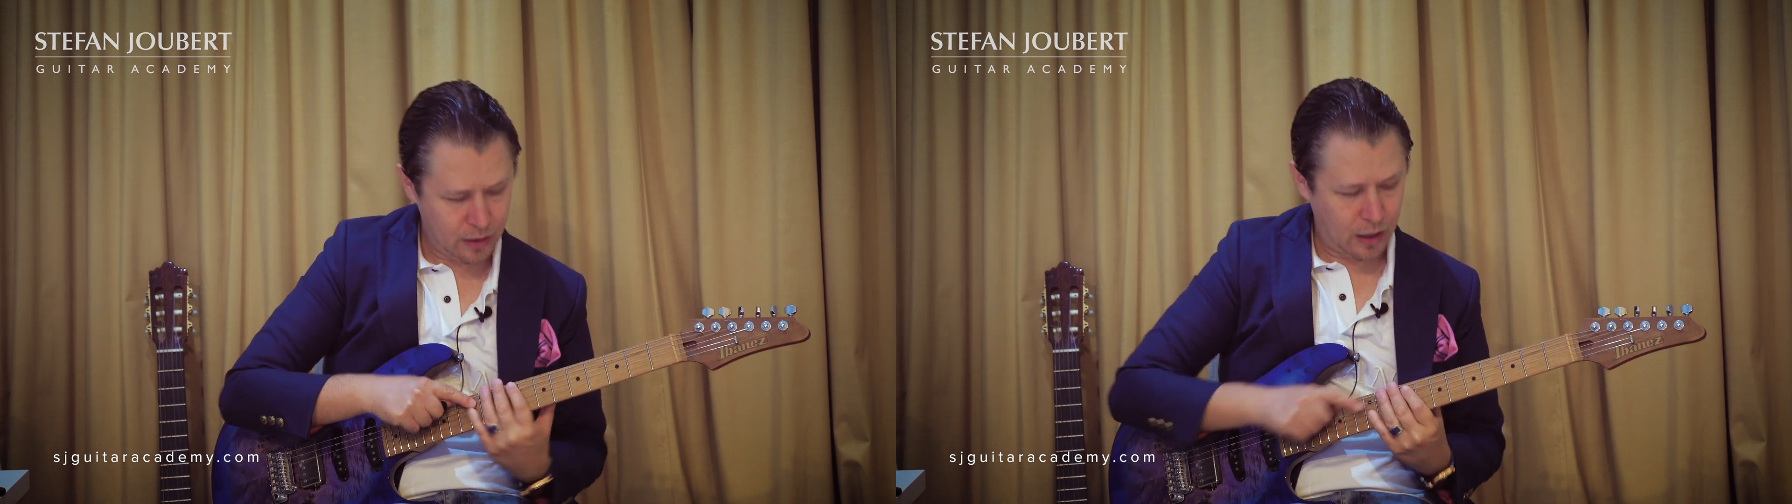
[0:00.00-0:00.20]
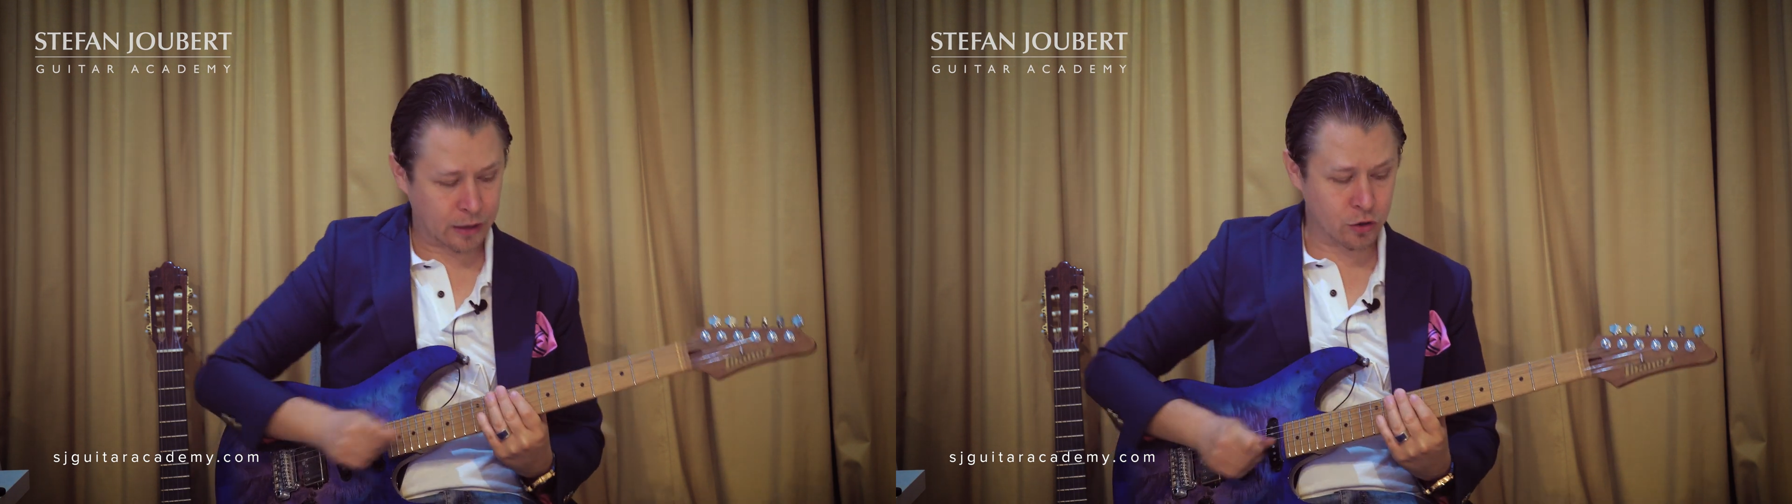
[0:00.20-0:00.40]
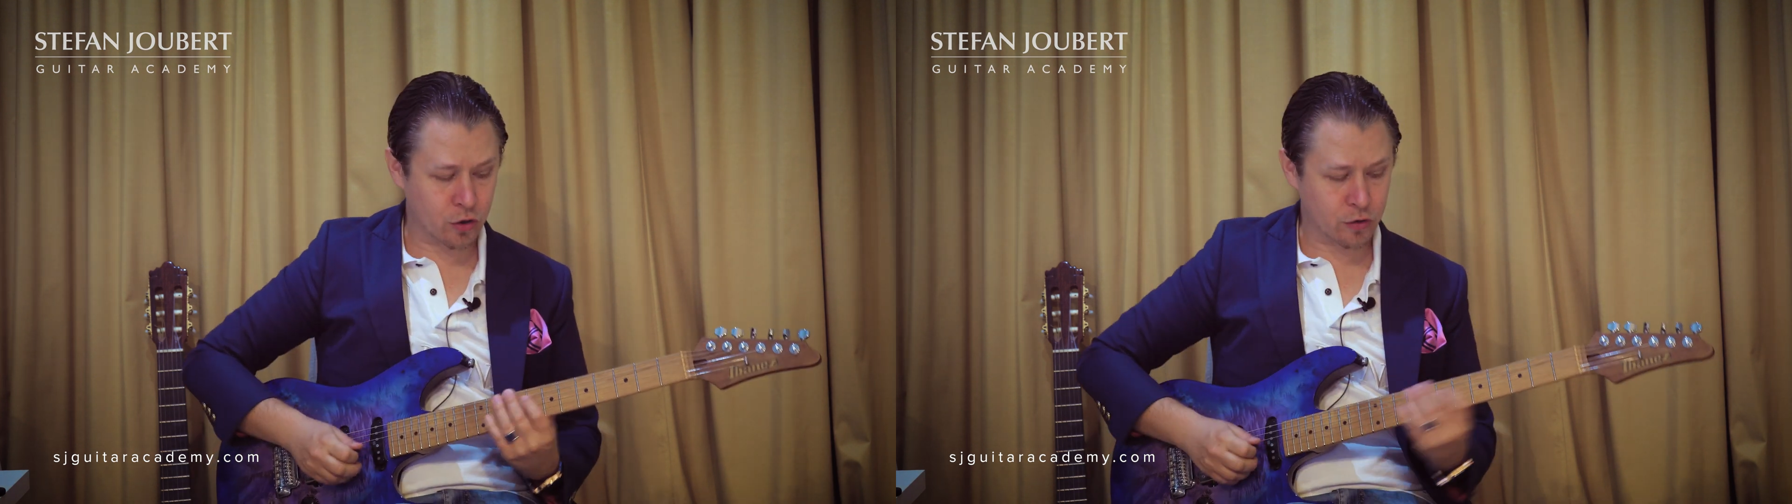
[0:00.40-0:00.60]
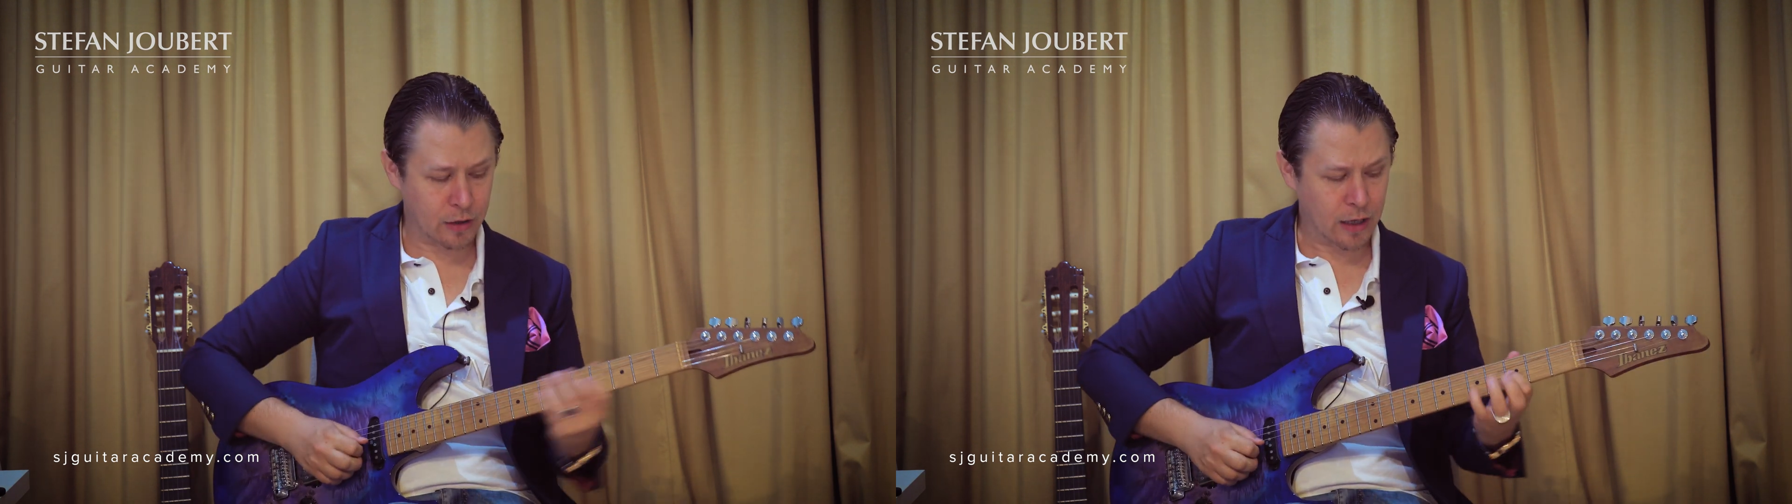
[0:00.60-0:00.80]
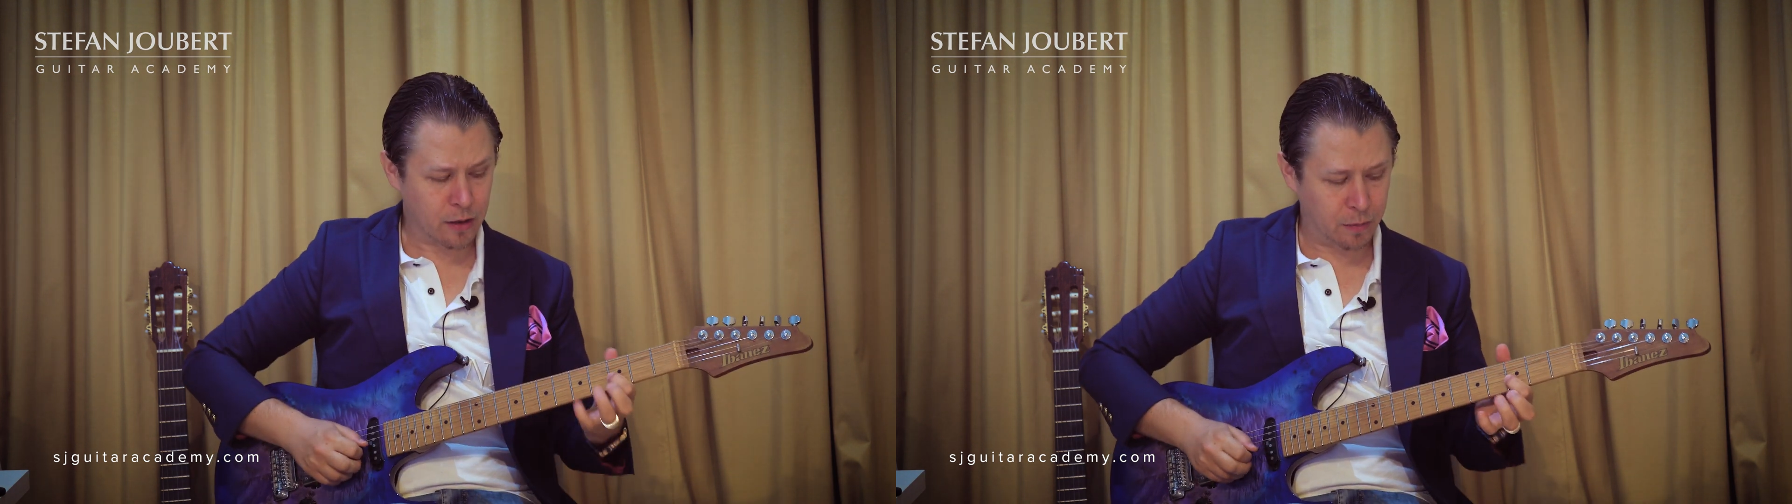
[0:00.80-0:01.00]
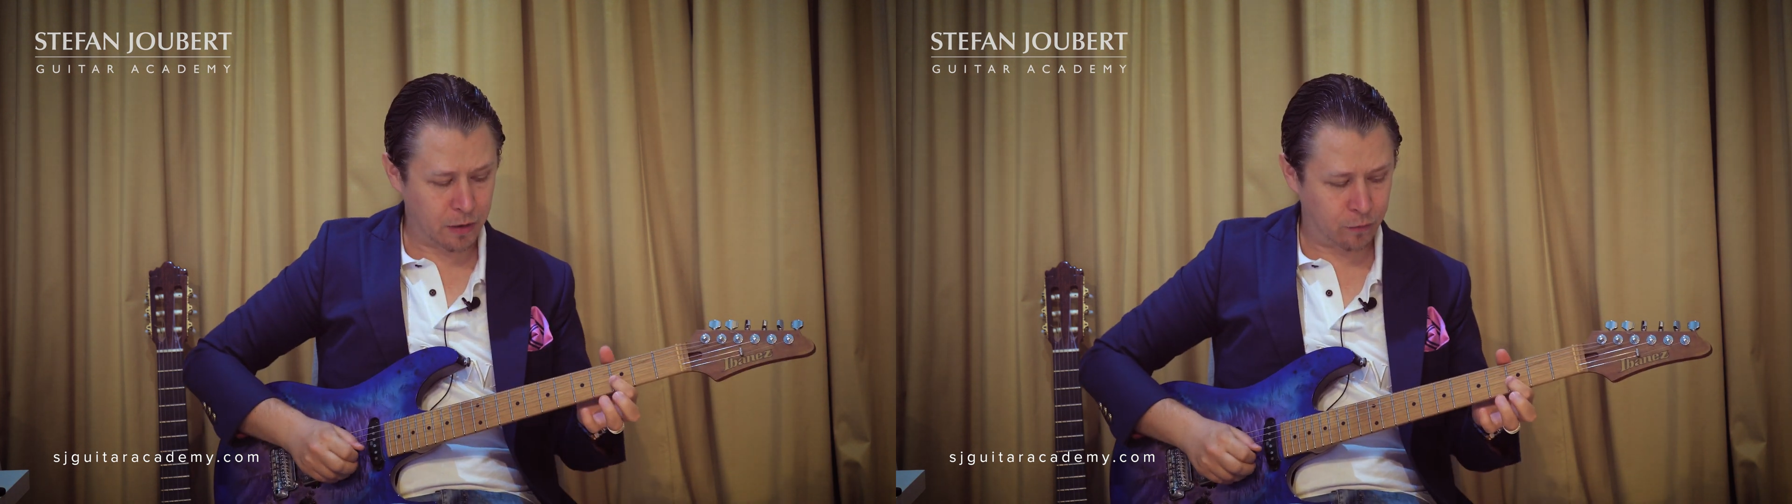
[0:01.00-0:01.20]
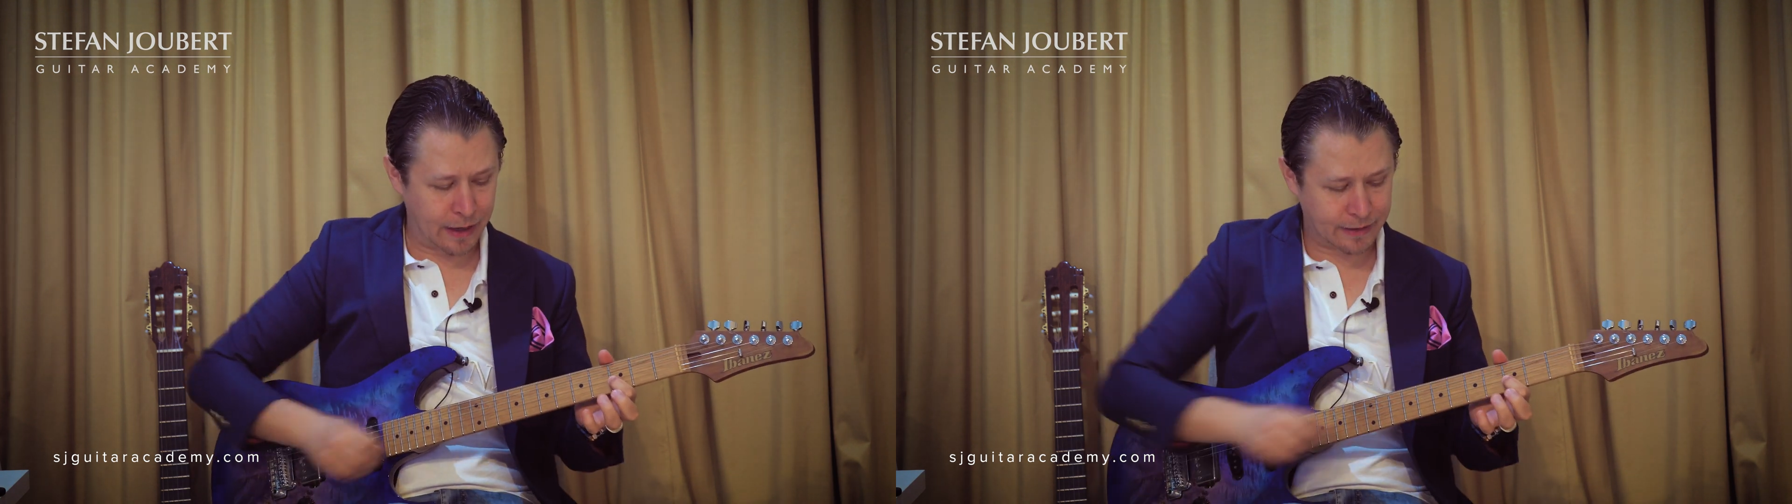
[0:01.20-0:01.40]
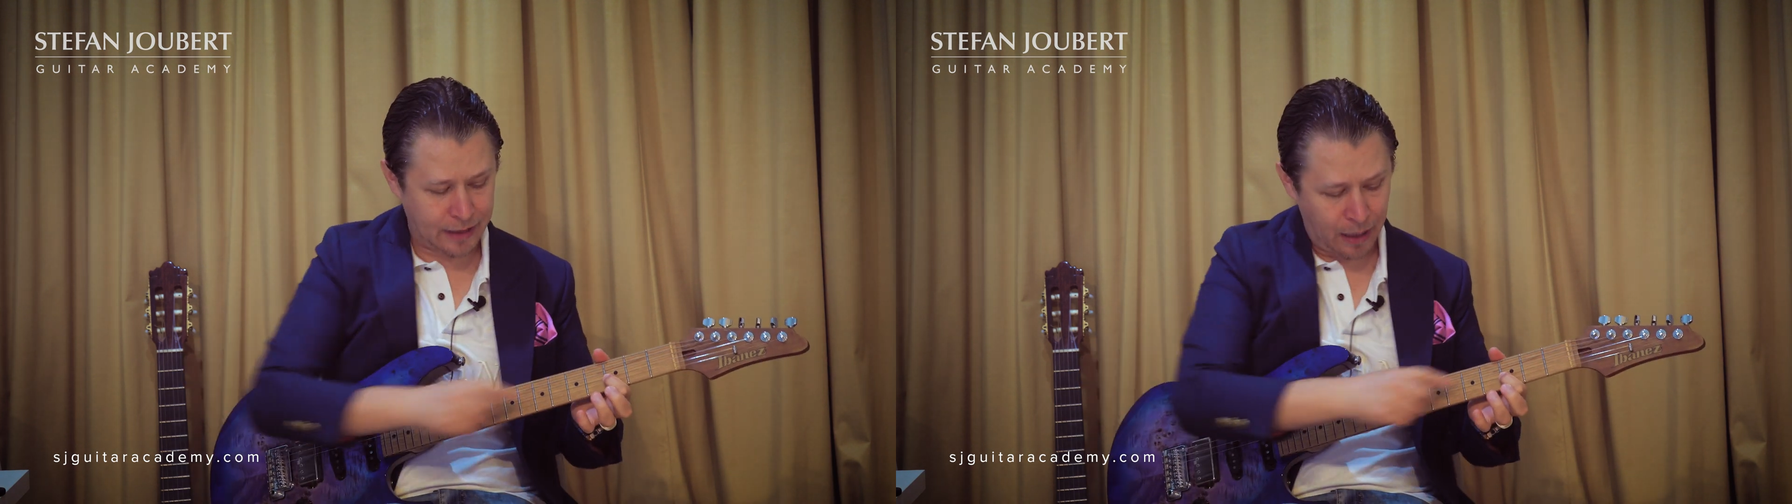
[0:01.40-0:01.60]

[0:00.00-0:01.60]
I can choose another B flat.